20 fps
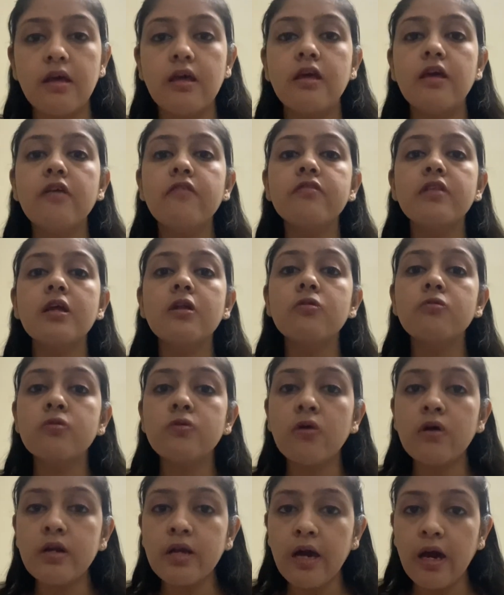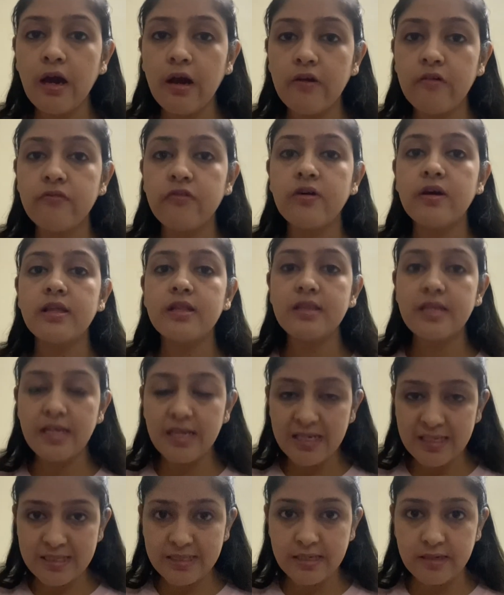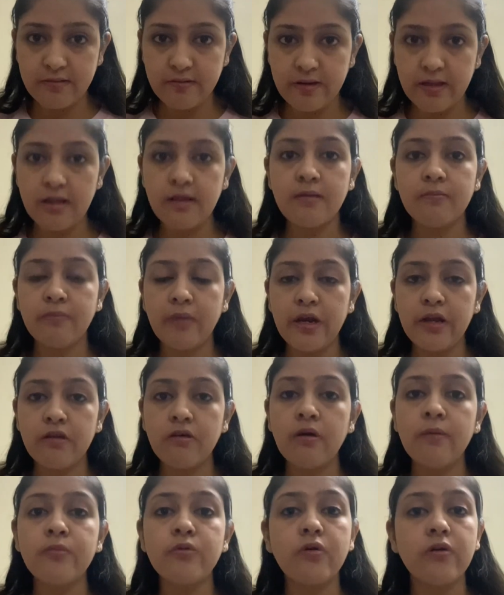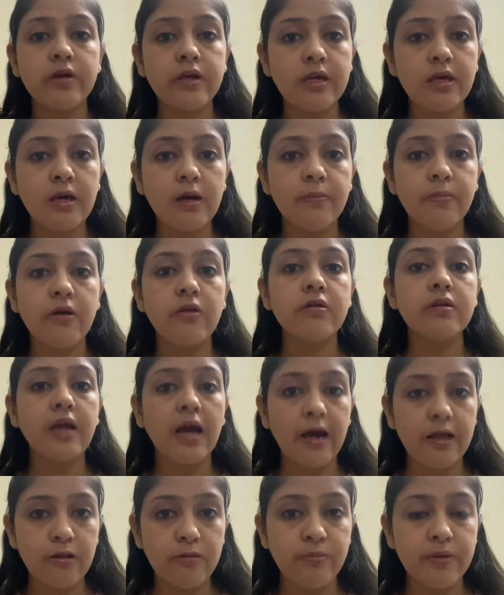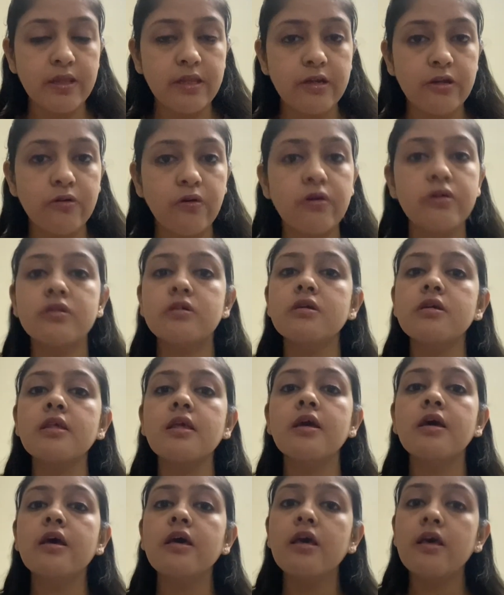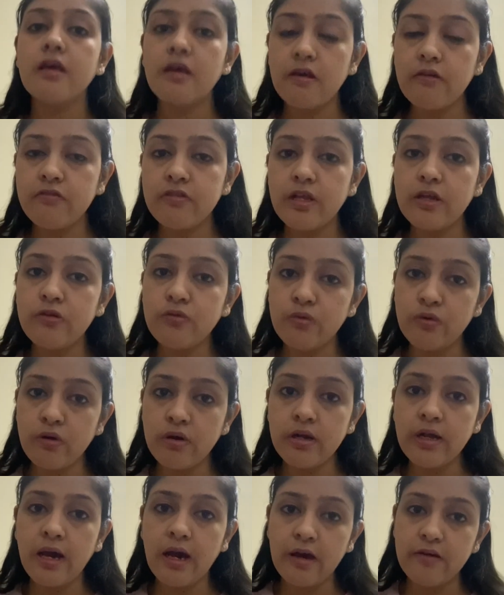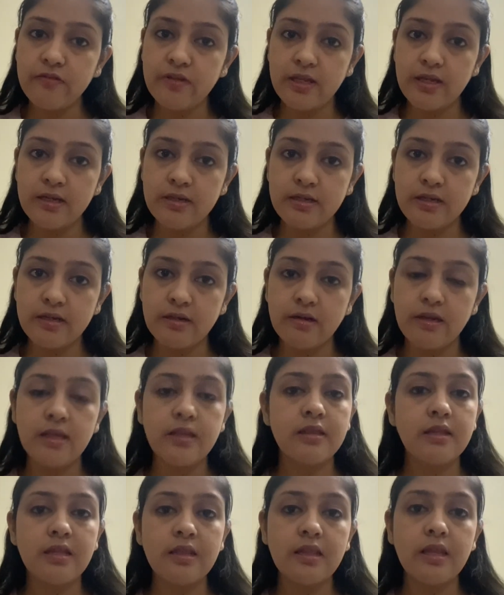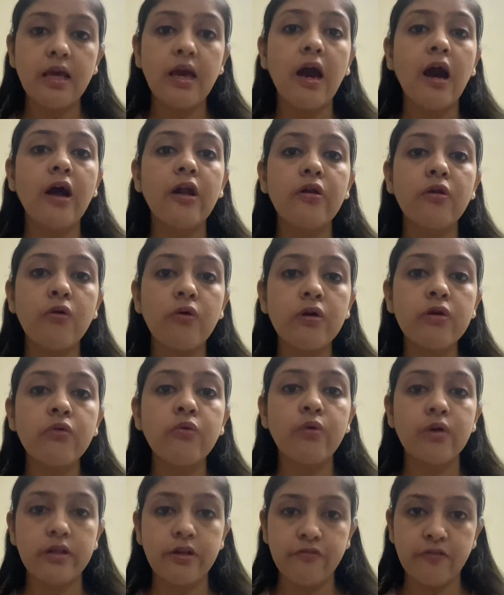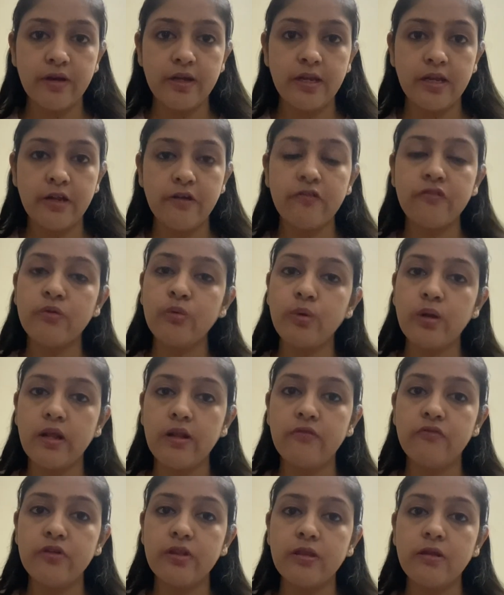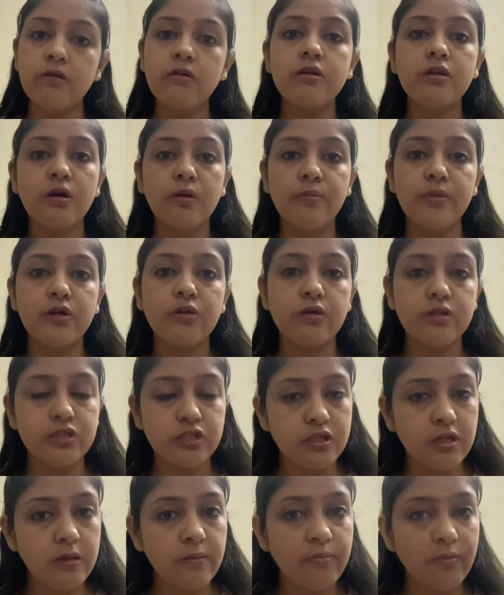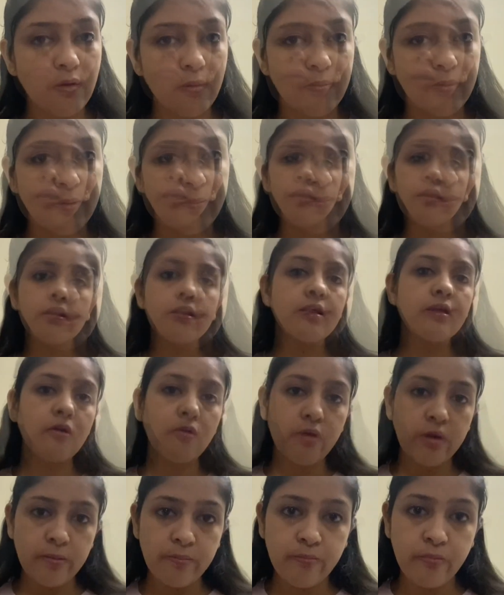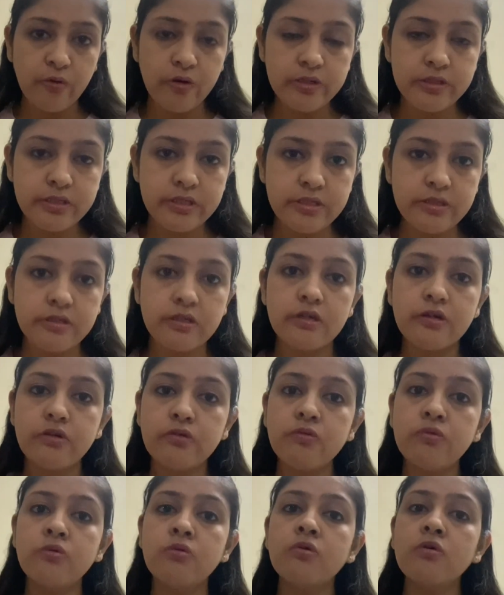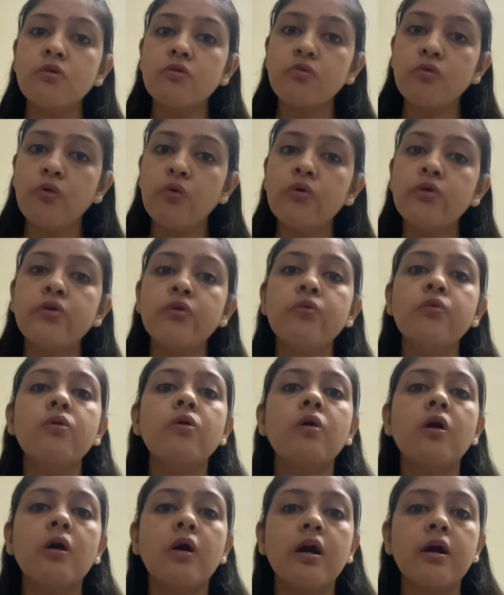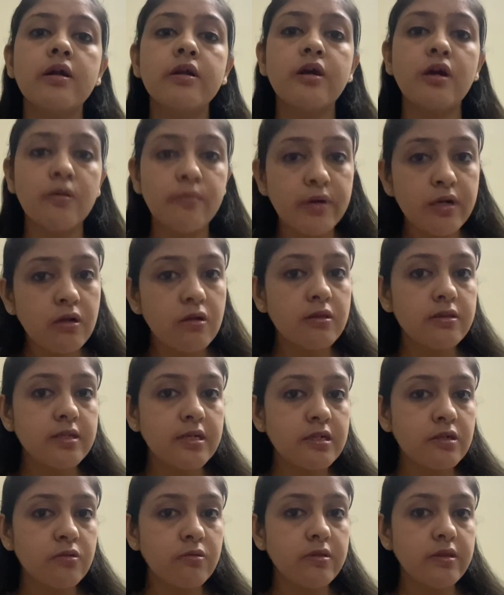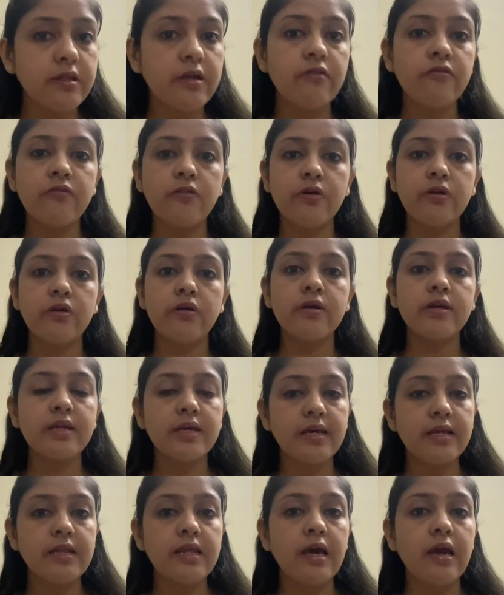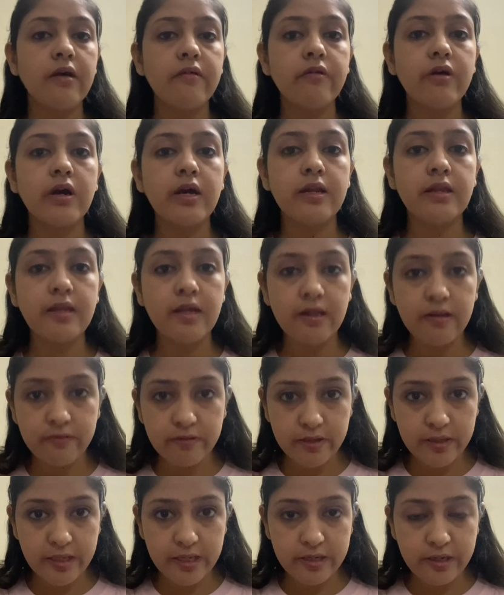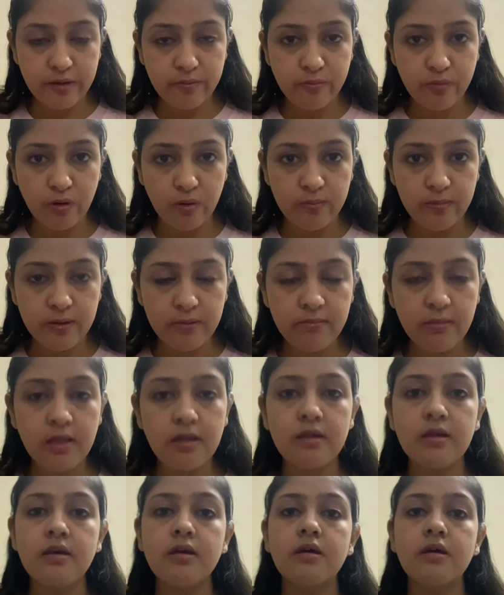If they do not have these degrees, mind you, I'm talking about allopathic doctors. If they do not have these degrees, then they are not qualified enough to deal with your dermatological problems. Why is it so important to go to a dermatologist only for your skin, hair and nail related problems?